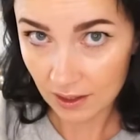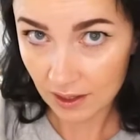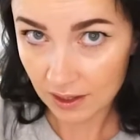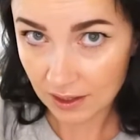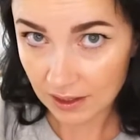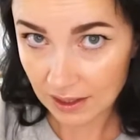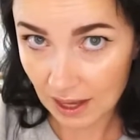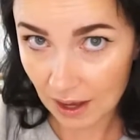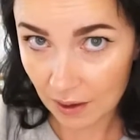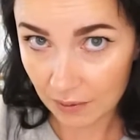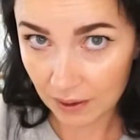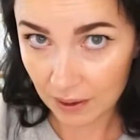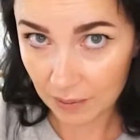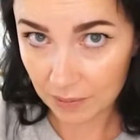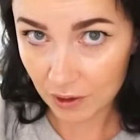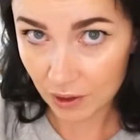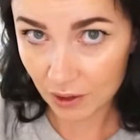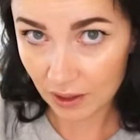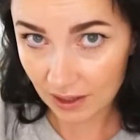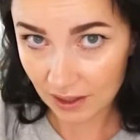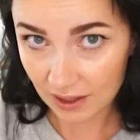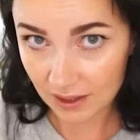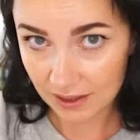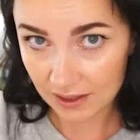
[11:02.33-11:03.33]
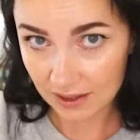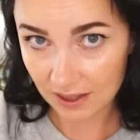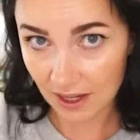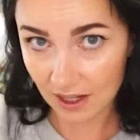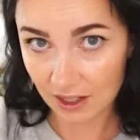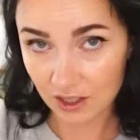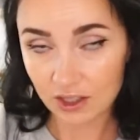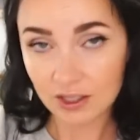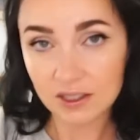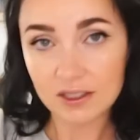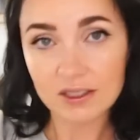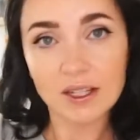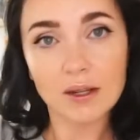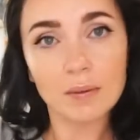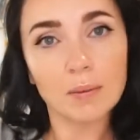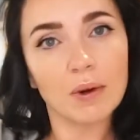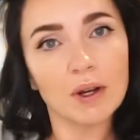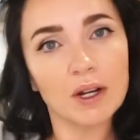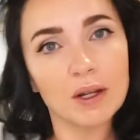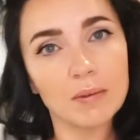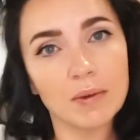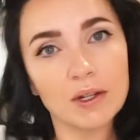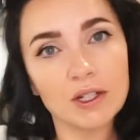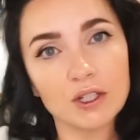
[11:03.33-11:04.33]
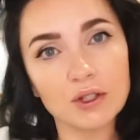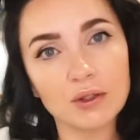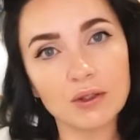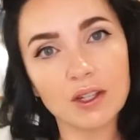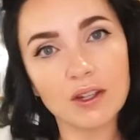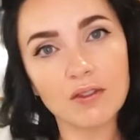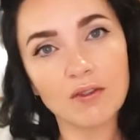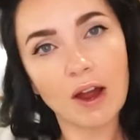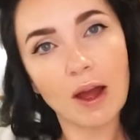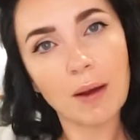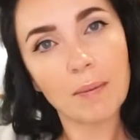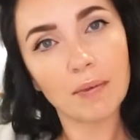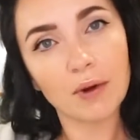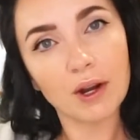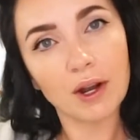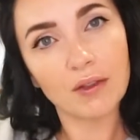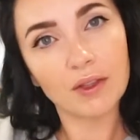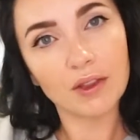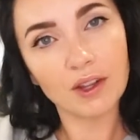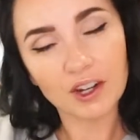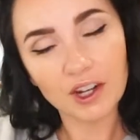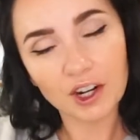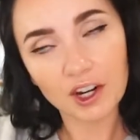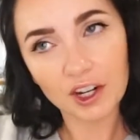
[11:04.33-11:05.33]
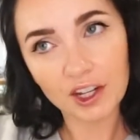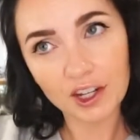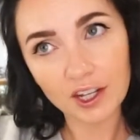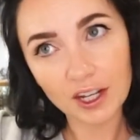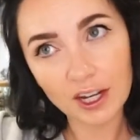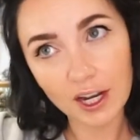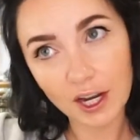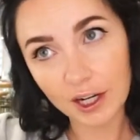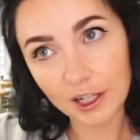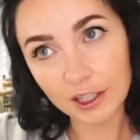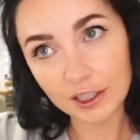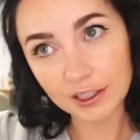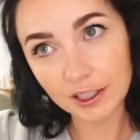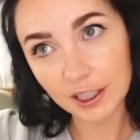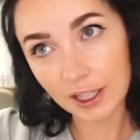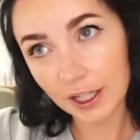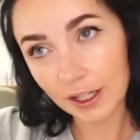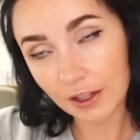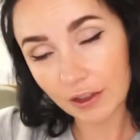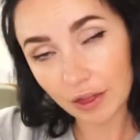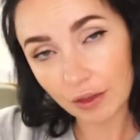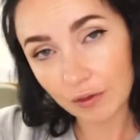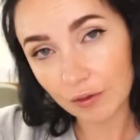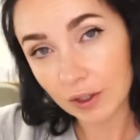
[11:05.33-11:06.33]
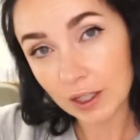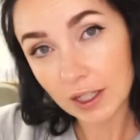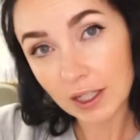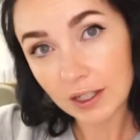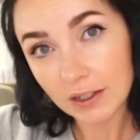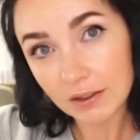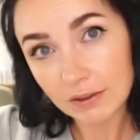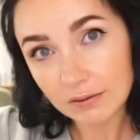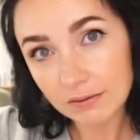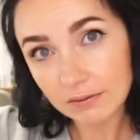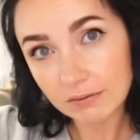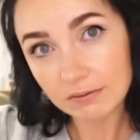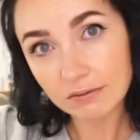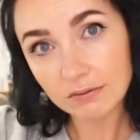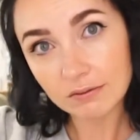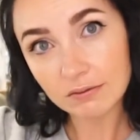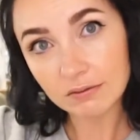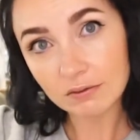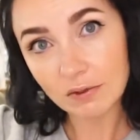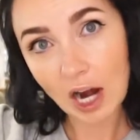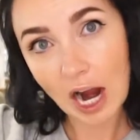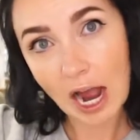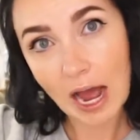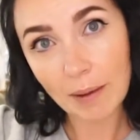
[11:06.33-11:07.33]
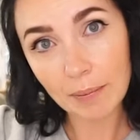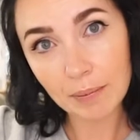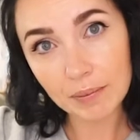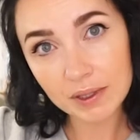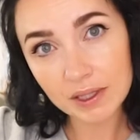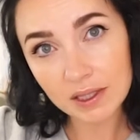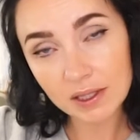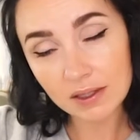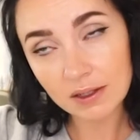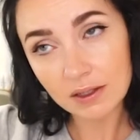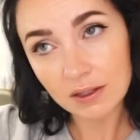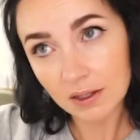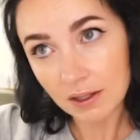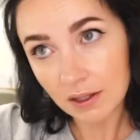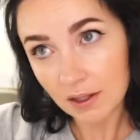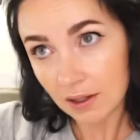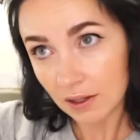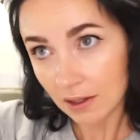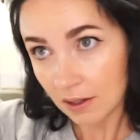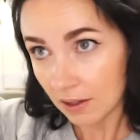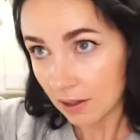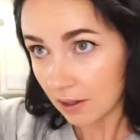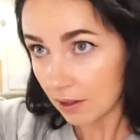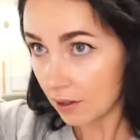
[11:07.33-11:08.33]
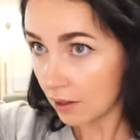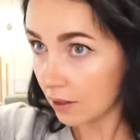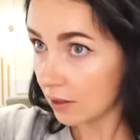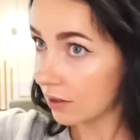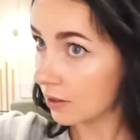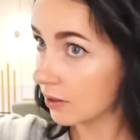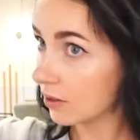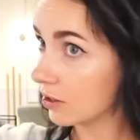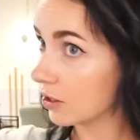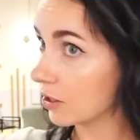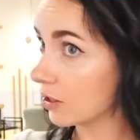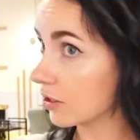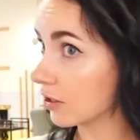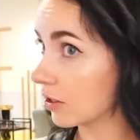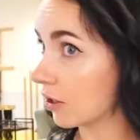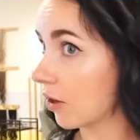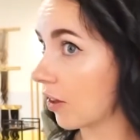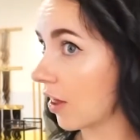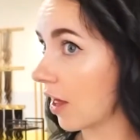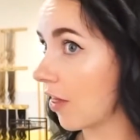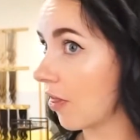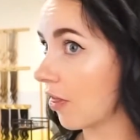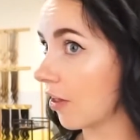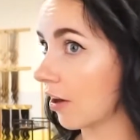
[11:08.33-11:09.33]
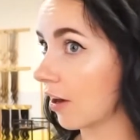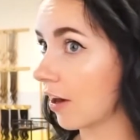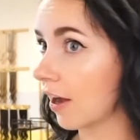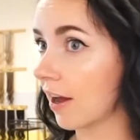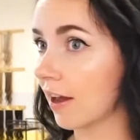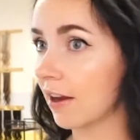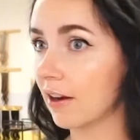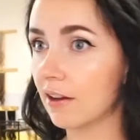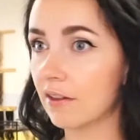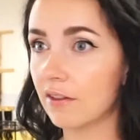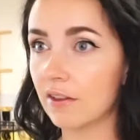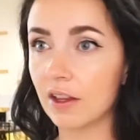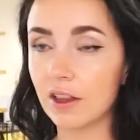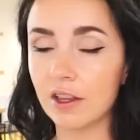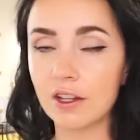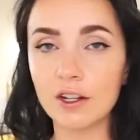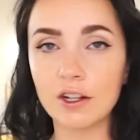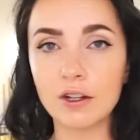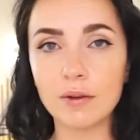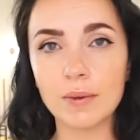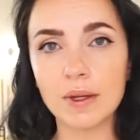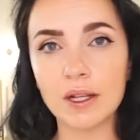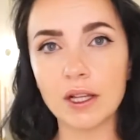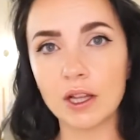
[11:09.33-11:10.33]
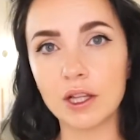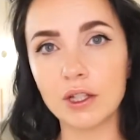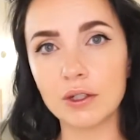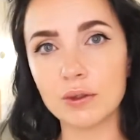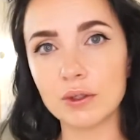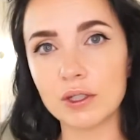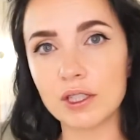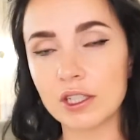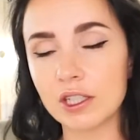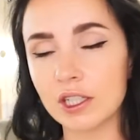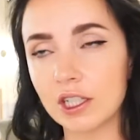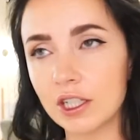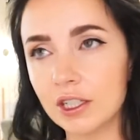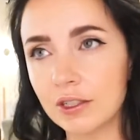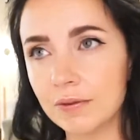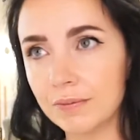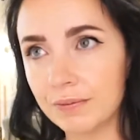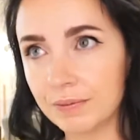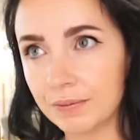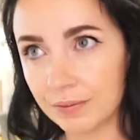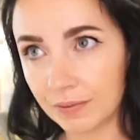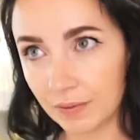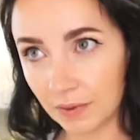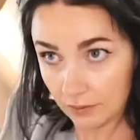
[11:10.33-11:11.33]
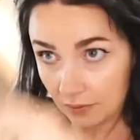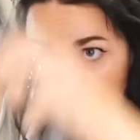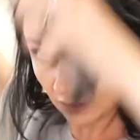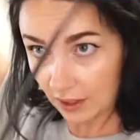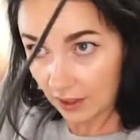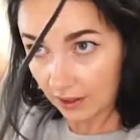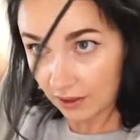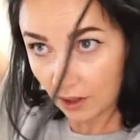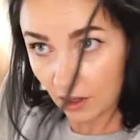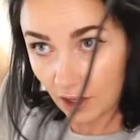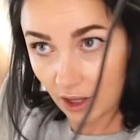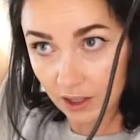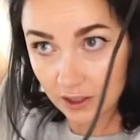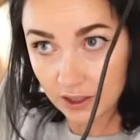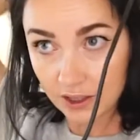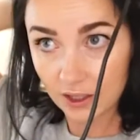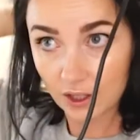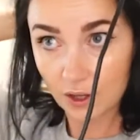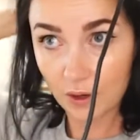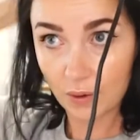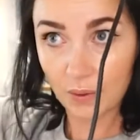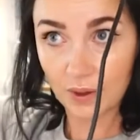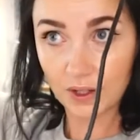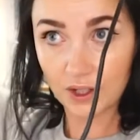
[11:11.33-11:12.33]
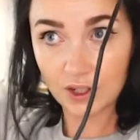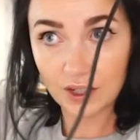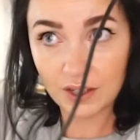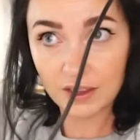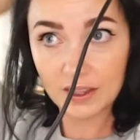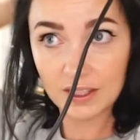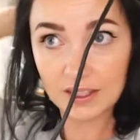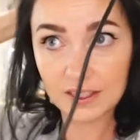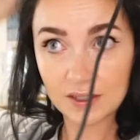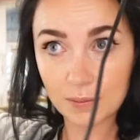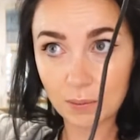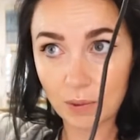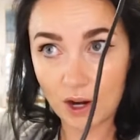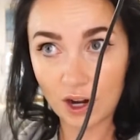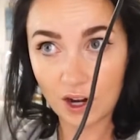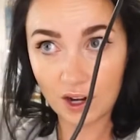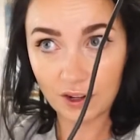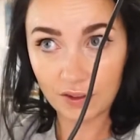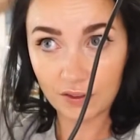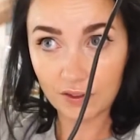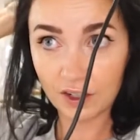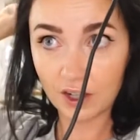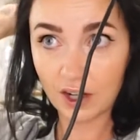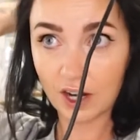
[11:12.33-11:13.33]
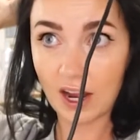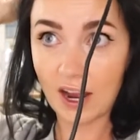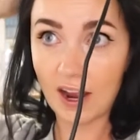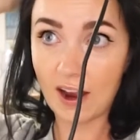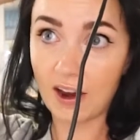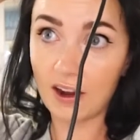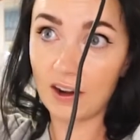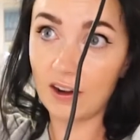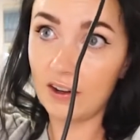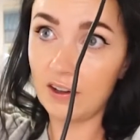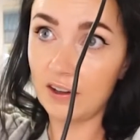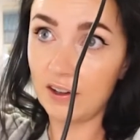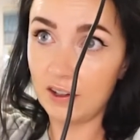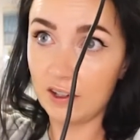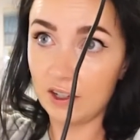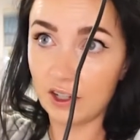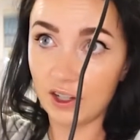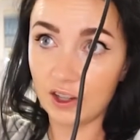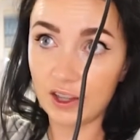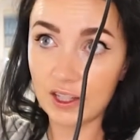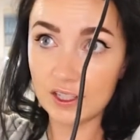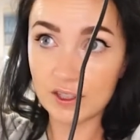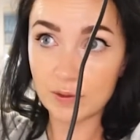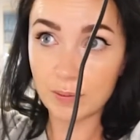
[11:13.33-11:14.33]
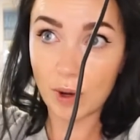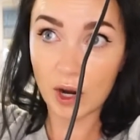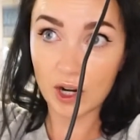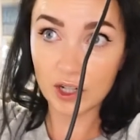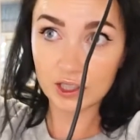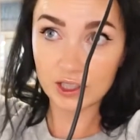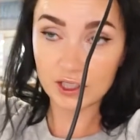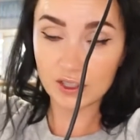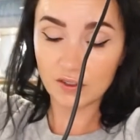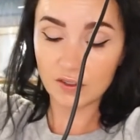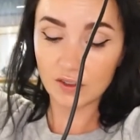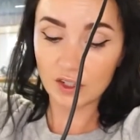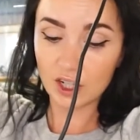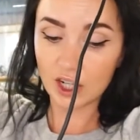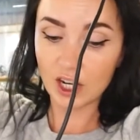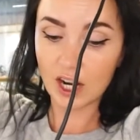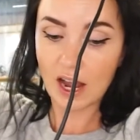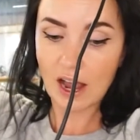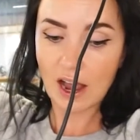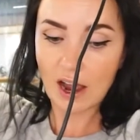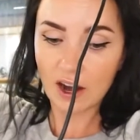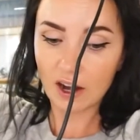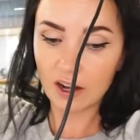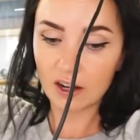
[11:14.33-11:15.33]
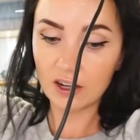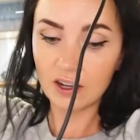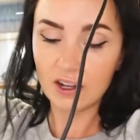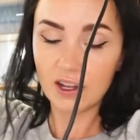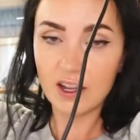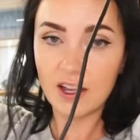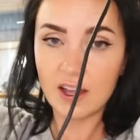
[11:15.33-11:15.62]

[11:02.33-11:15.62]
Yeah, when I'm doing these sections, I pretty much only wrap around the curling iron like 3 wraps, just so that they're kind of a little bit looser. And also, when you're in this part of your hair, or these parts of your hair,